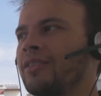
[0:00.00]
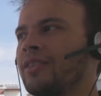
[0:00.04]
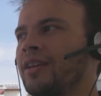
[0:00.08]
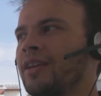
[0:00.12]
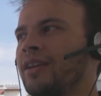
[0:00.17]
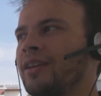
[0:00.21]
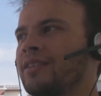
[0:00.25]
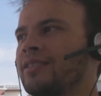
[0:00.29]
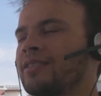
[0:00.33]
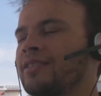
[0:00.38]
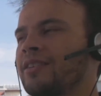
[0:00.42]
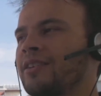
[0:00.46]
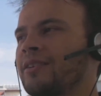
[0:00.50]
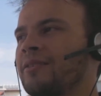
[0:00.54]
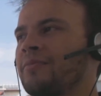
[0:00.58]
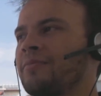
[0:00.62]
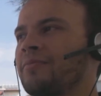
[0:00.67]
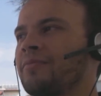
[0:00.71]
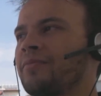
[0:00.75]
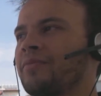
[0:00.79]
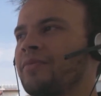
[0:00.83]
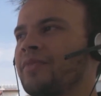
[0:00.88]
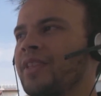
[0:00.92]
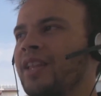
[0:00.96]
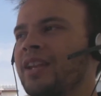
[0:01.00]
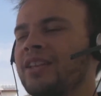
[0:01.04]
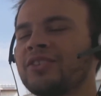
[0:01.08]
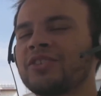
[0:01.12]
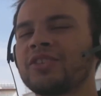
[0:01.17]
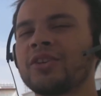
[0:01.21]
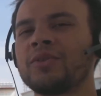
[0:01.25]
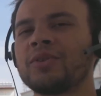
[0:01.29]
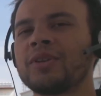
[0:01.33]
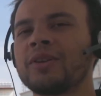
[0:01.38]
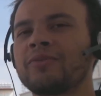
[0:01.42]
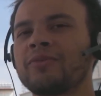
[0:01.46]
that um, that
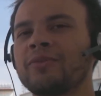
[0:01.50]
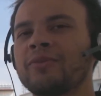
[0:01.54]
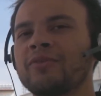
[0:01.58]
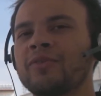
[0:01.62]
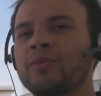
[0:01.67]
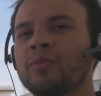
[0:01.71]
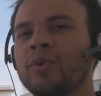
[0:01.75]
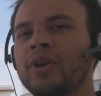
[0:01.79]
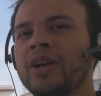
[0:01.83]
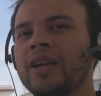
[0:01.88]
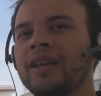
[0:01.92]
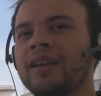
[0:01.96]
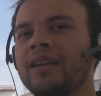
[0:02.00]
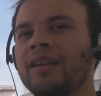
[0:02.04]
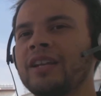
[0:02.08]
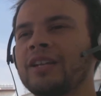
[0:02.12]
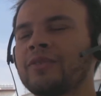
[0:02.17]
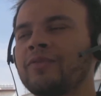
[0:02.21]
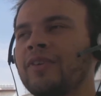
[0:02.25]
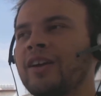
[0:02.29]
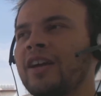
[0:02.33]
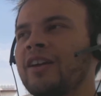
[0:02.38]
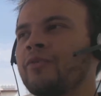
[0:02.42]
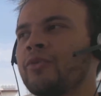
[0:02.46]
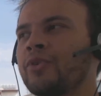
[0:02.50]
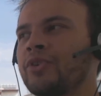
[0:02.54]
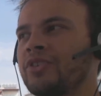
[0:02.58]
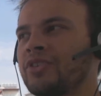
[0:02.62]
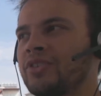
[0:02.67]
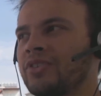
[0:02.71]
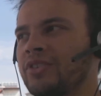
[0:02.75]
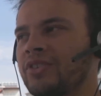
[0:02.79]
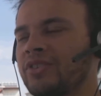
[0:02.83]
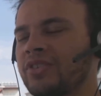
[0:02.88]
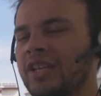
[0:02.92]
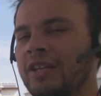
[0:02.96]
it's so different from working nine to five, where you're
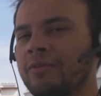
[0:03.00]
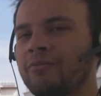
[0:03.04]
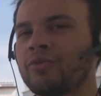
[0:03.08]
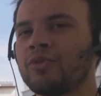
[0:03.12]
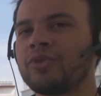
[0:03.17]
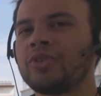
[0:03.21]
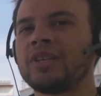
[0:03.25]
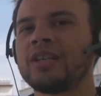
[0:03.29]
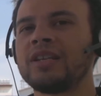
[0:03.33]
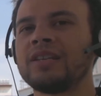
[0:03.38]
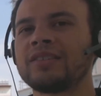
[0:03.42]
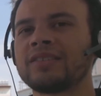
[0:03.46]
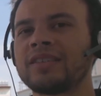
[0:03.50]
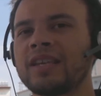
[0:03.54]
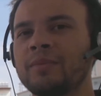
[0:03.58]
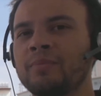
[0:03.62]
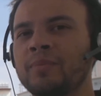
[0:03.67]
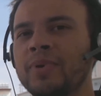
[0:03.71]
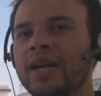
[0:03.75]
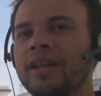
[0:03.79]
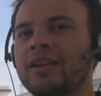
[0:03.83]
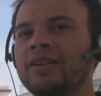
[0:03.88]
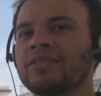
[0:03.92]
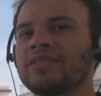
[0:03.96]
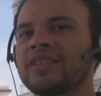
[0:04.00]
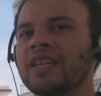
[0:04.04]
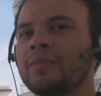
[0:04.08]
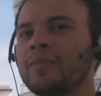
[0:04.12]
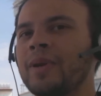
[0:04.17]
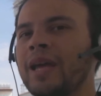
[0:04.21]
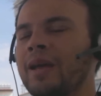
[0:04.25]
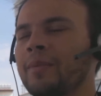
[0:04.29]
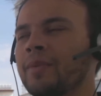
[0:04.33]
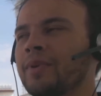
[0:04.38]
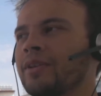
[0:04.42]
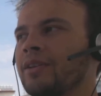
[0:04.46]
just in the same routine, same pattern,
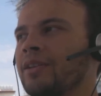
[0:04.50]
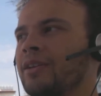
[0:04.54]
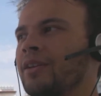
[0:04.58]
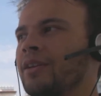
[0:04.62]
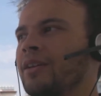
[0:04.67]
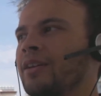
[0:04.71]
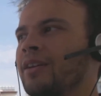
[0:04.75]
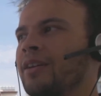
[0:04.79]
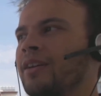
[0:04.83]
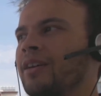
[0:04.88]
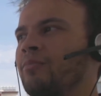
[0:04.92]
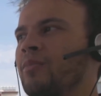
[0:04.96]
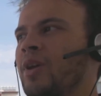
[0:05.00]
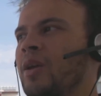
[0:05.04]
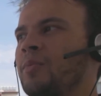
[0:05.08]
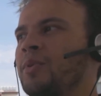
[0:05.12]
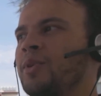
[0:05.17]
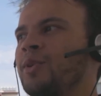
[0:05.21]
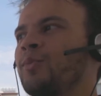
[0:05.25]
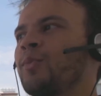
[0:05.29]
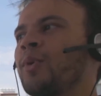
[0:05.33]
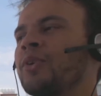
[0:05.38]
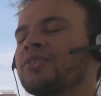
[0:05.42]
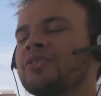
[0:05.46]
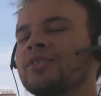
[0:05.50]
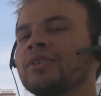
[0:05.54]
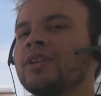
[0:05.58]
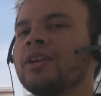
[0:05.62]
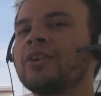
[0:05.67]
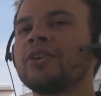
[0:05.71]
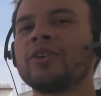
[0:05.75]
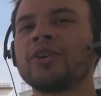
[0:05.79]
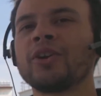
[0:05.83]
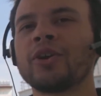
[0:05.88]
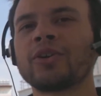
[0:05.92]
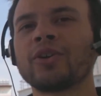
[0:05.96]
same habit, and maybe once a
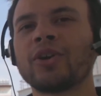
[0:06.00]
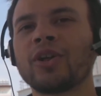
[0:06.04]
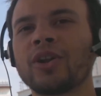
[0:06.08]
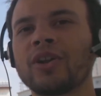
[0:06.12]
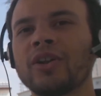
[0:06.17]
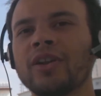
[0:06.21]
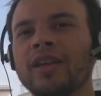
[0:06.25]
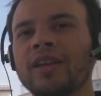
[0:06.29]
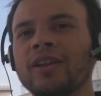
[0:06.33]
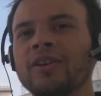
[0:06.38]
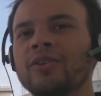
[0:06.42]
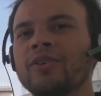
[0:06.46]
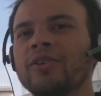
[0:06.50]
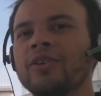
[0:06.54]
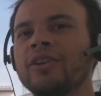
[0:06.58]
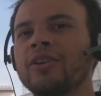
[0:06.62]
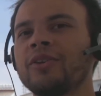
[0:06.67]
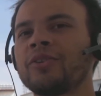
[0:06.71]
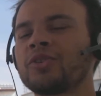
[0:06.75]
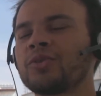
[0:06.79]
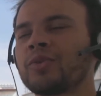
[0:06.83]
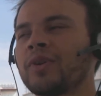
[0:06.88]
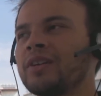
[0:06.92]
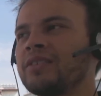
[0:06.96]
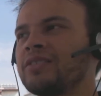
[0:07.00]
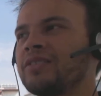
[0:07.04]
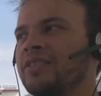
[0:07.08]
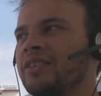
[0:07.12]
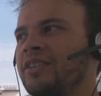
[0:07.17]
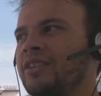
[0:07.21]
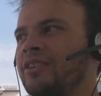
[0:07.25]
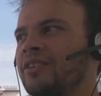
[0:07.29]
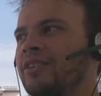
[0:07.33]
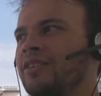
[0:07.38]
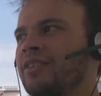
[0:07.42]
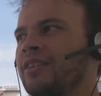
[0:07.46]
year you go on holiday, or you know, twice
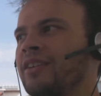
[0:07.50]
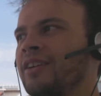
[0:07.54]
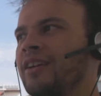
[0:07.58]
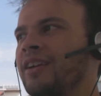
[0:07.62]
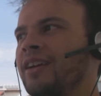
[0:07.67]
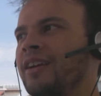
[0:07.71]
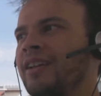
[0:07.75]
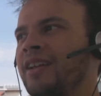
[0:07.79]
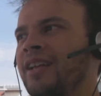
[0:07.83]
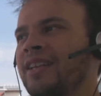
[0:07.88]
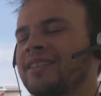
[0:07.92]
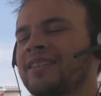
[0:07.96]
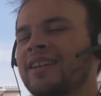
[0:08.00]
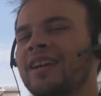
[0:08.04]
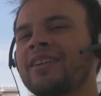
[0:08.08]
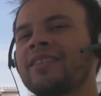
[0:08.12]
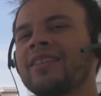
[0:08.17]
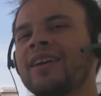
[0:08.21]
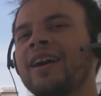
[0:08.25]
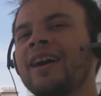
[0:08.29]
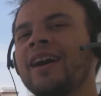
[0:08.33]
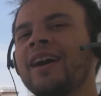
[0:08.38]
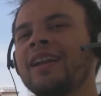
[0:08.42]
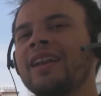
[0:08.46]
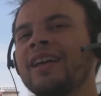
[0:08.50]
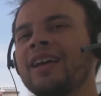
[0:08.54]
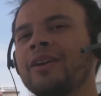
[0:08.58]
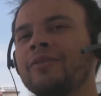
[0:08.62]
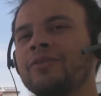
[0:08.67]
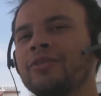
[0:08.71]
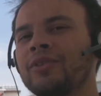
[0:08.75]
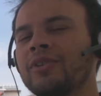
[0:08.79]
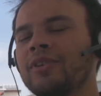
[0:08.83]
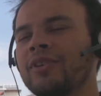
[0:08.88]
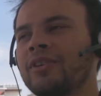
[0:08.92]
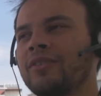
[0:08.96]
a year, and that's kind of the highlight
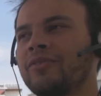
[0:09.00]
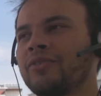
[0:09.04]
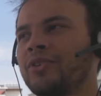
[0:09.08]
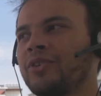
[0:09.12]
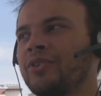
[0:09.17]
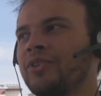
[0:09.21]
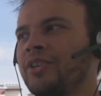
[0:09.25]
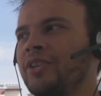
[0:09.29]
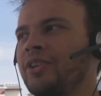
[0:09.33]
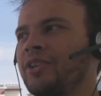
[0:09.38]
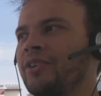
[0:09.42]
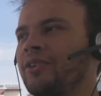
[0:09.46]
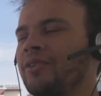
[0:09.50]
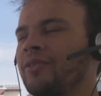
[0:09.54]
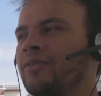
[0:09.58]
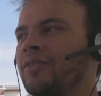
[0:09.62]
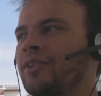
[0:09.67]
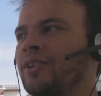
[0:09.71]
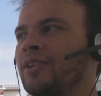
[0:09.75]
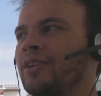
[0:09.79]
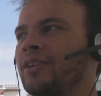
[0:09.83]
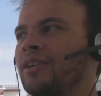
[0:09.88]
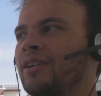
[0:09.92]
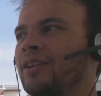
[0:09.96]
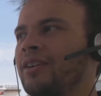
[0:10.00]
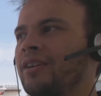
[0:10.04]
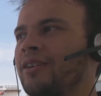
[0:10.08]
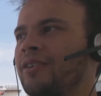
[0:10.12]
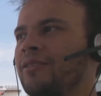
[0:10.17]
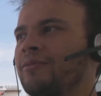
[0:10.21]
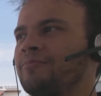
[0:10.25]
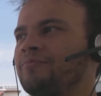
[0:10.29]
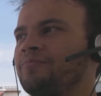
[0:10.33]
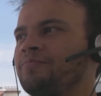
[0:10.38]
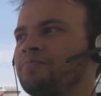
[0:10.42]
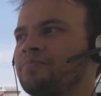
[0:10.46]
of your of your year.
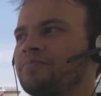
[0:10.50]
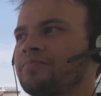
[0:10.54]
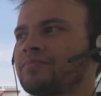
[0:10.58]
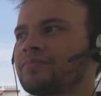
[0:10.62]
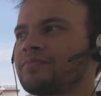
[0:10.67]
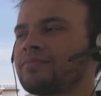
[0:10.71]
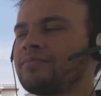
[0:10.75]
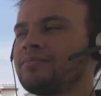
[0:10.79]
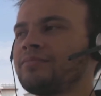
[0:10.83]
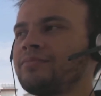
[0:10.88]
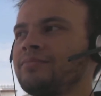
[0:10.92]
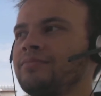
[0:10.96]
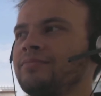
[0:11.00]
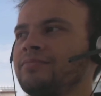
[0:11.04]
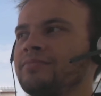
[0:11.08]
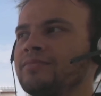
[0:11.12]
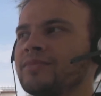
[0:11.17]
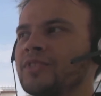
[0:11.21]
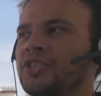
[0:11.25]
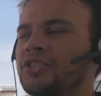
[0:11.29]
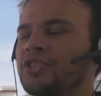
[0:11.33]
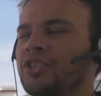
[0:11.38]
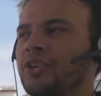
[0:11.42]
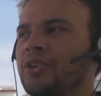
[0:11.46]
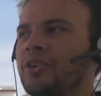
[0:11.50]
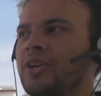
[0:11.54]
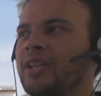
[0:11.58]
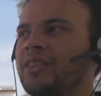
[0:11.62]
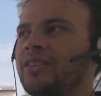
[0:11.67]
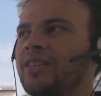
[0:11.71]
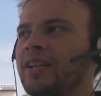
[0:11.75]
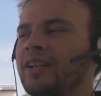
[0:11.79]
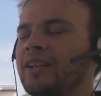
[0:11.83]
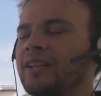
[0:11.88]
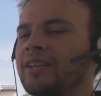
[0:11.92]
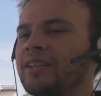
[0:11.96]
Um, so
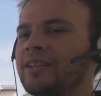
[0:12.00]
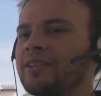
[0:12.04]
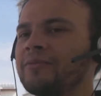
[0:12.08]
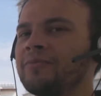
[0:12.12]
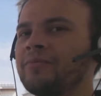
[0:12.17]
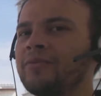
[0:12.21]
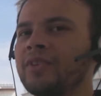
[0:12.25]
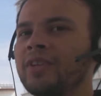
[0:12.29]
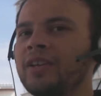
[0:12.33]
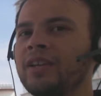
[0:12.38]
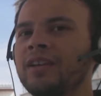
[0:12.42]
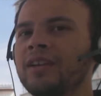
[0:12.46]
I think that.